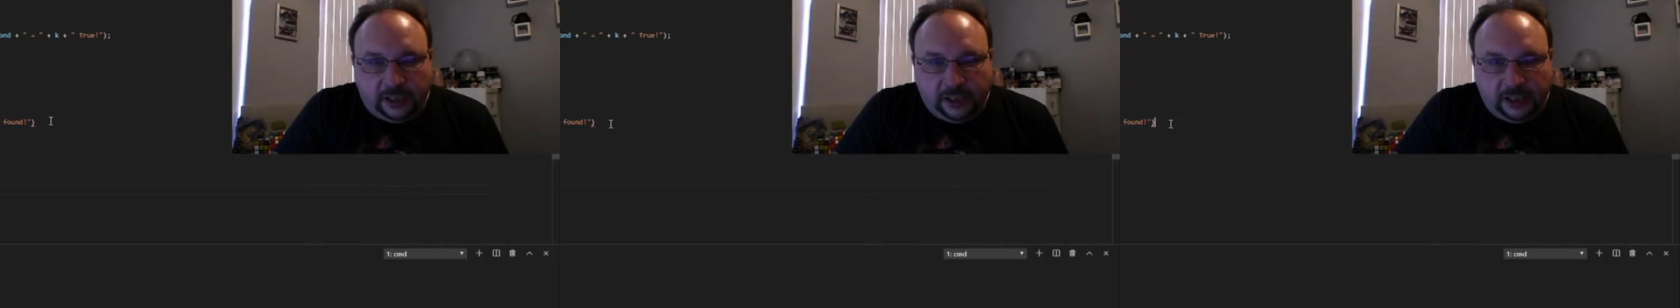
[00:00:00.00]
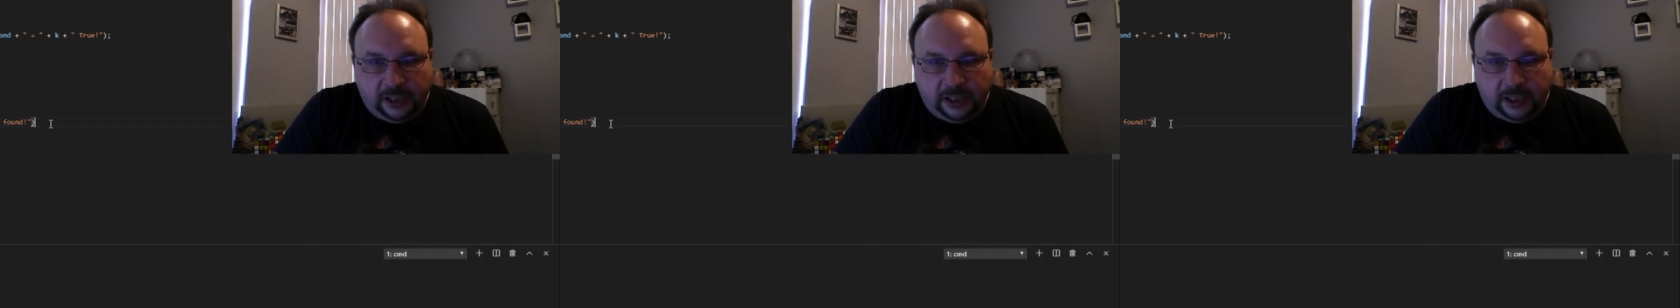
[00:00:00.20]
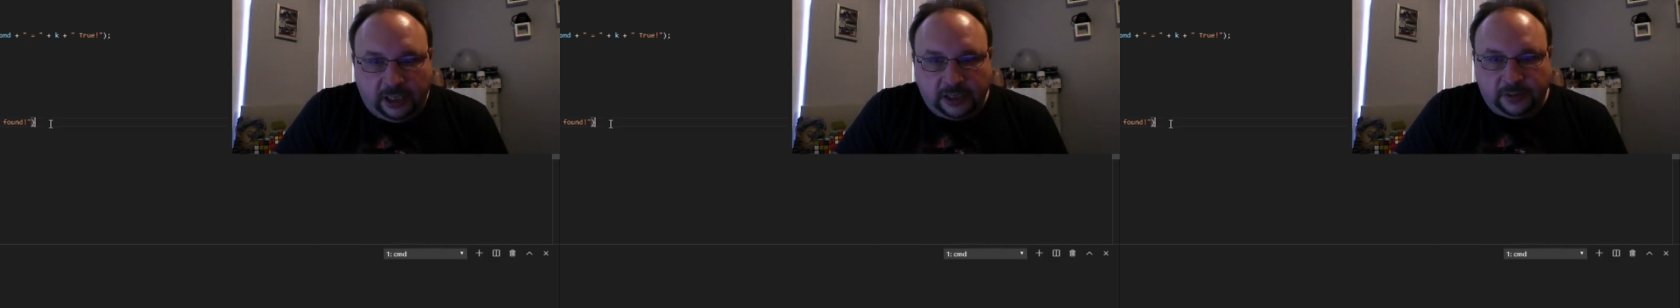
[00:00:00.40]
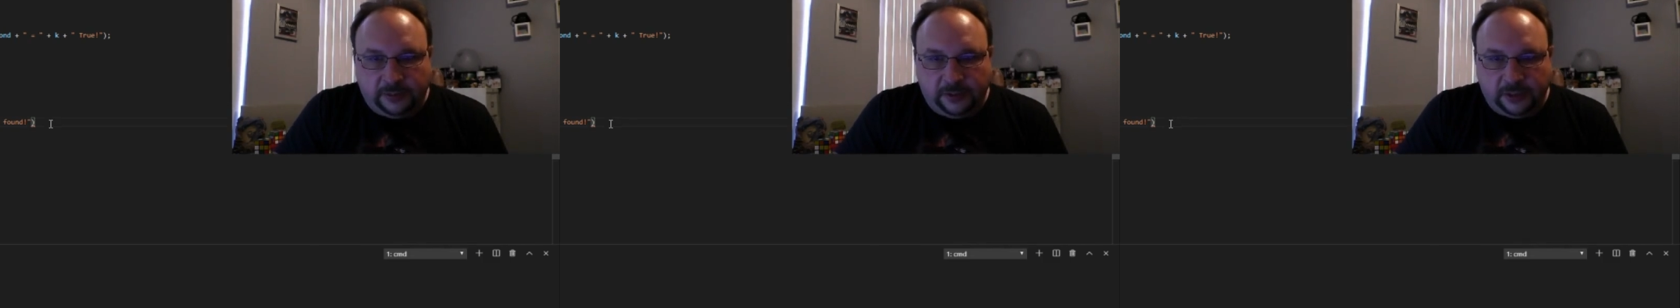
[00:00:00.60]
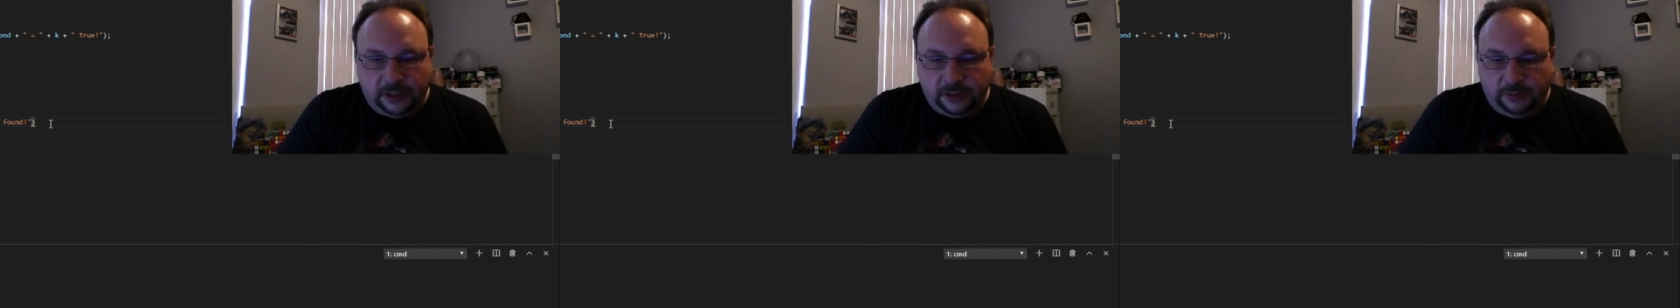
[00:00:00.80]
needed an
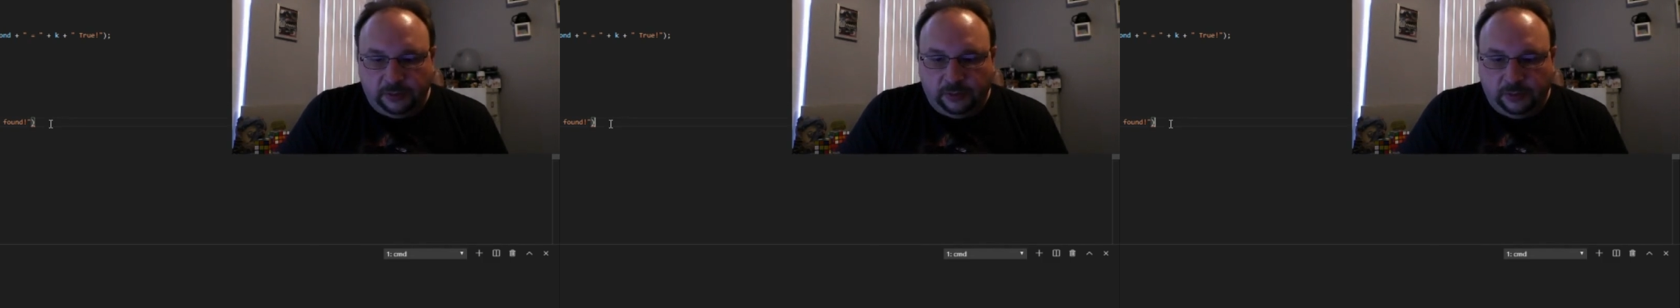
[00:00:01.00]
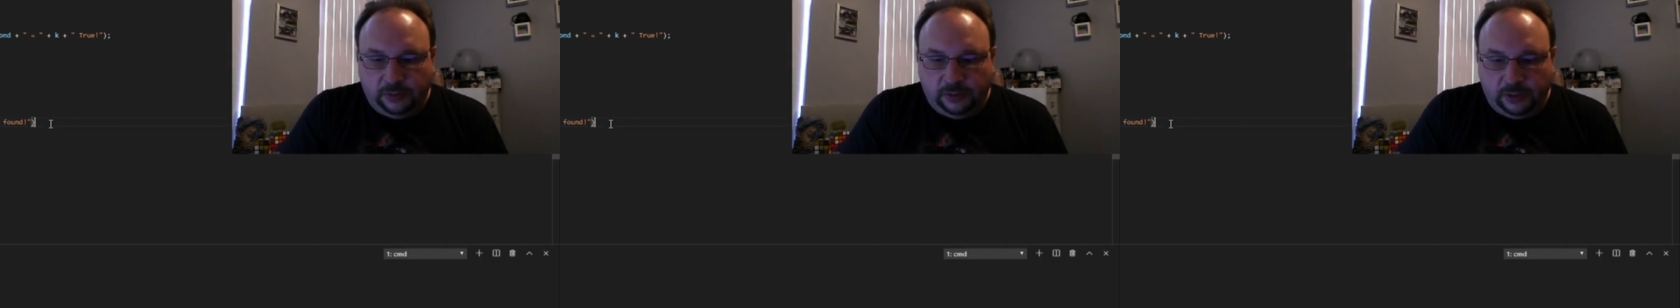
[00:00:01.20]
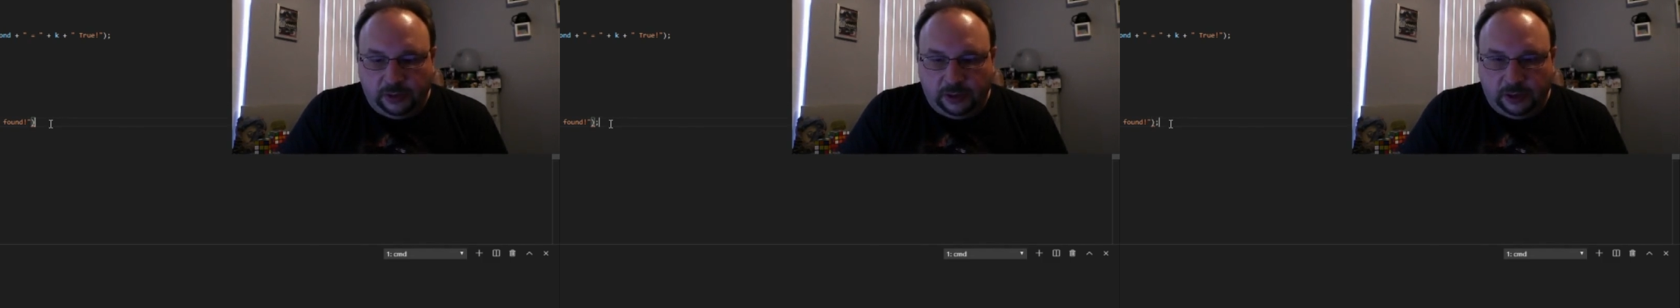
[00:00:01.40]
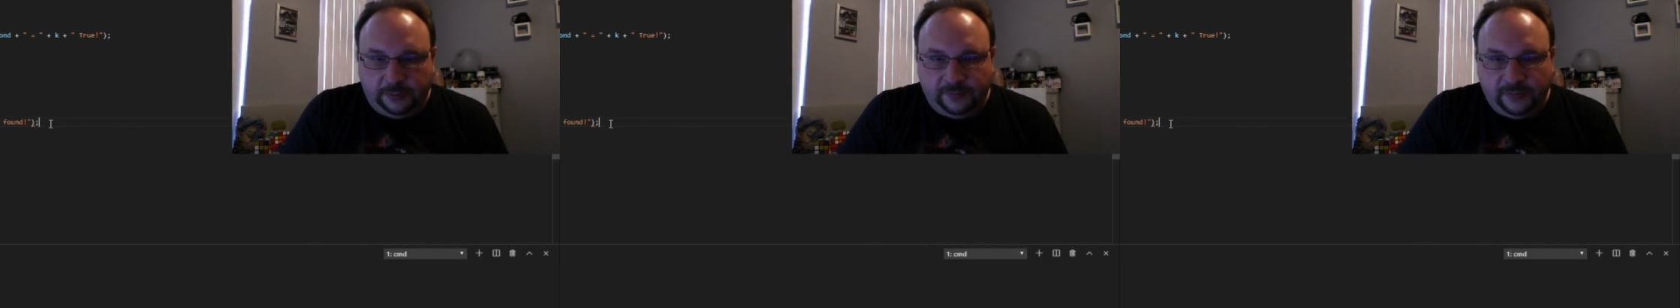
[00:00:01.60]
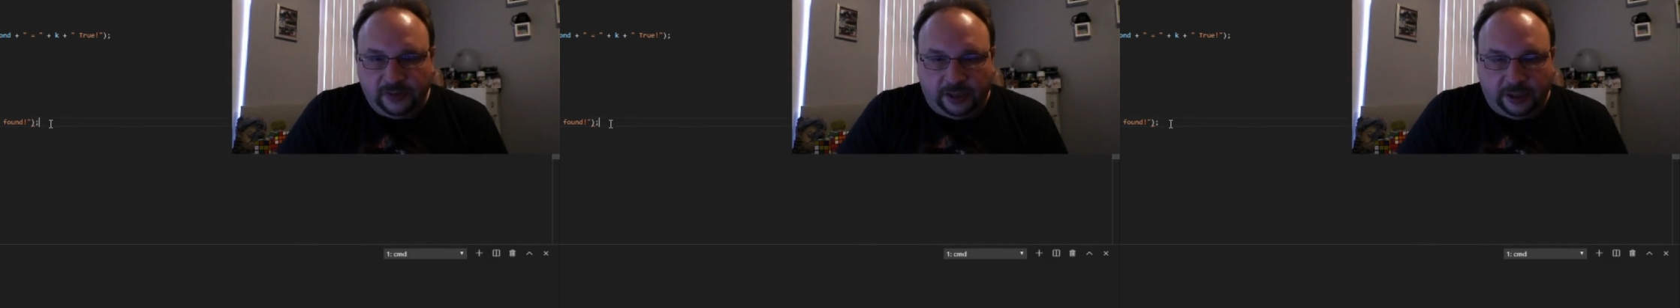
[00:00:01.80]
exclamation point,
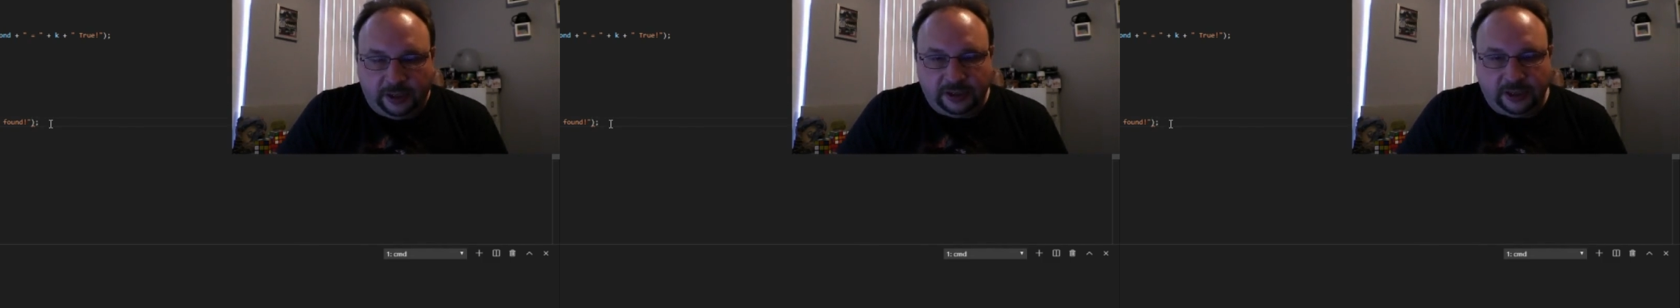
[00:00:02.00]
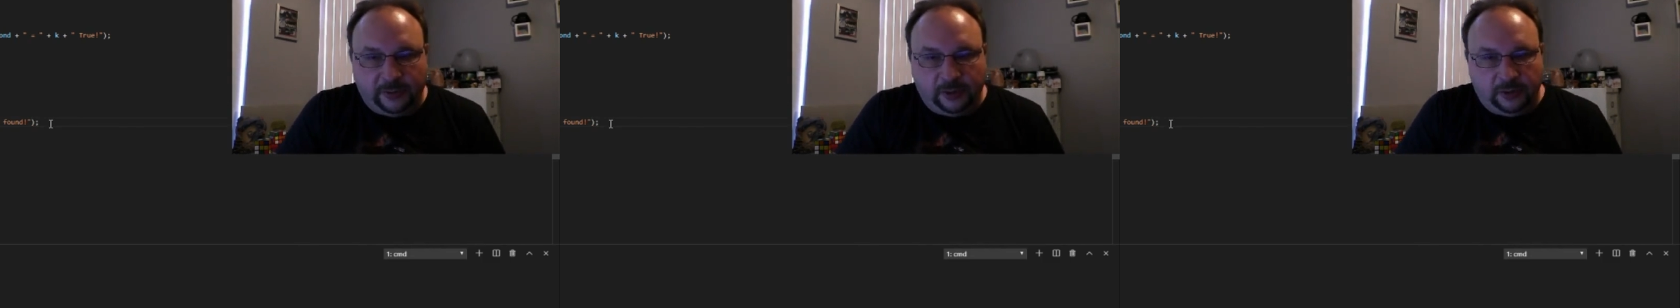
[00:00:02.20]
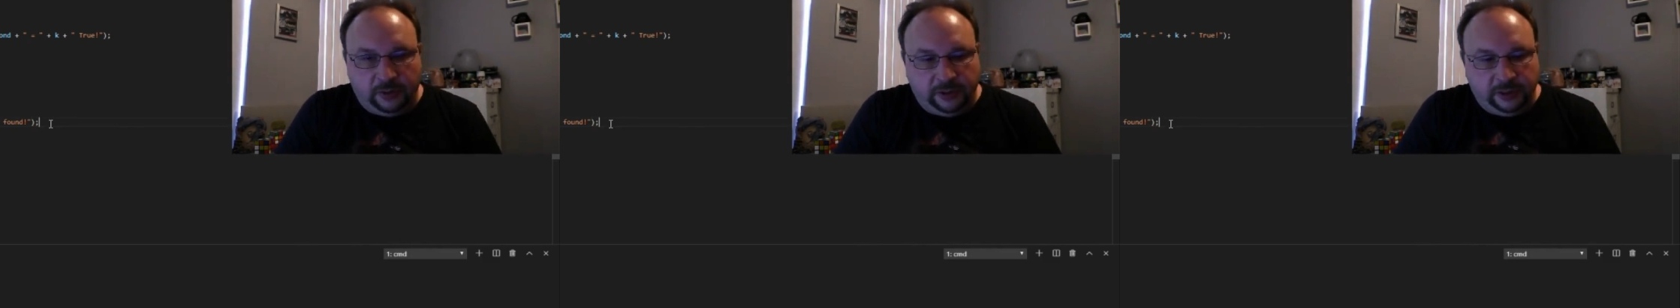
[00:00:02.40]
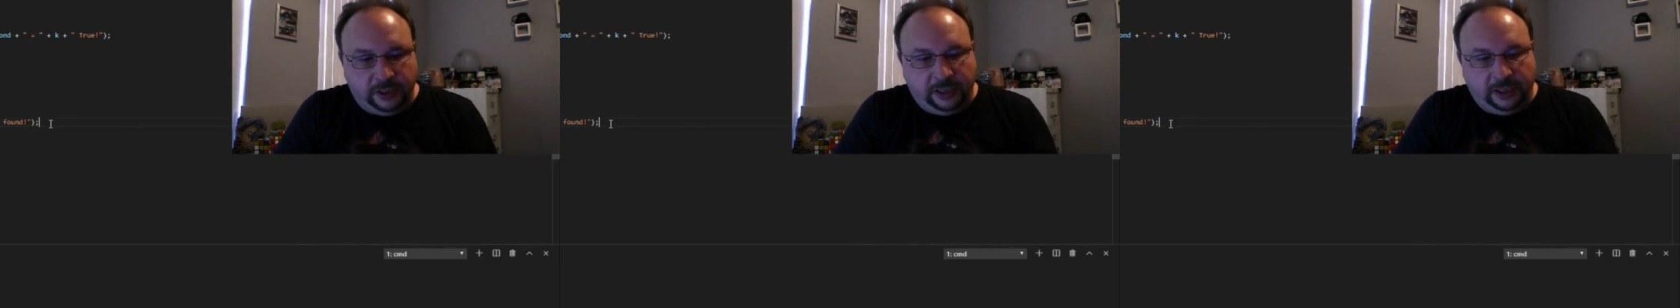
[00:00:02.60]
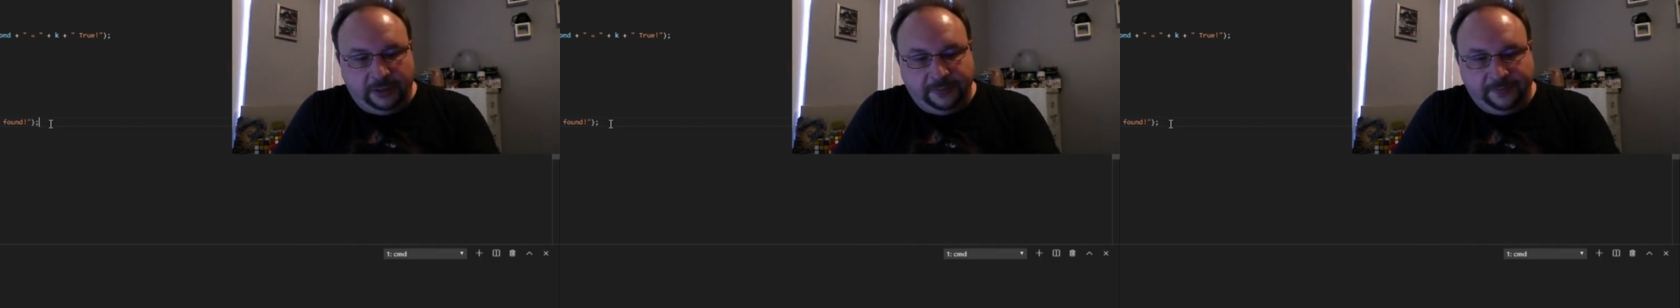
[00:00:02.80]
or semicolon
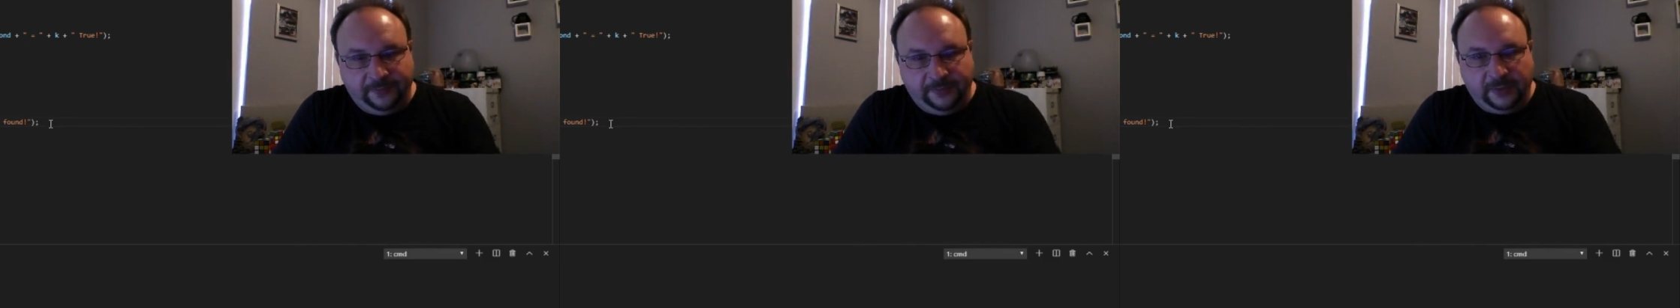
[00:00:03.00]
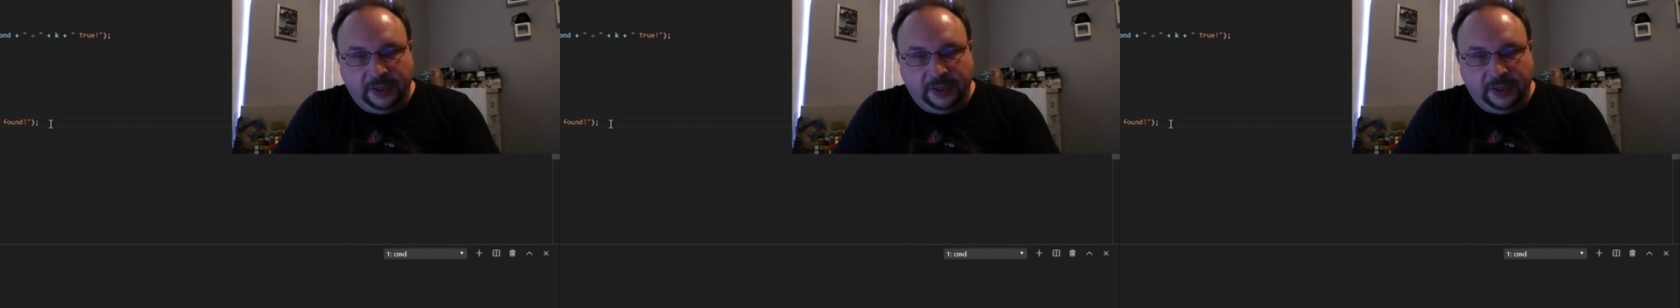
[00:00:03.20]
there.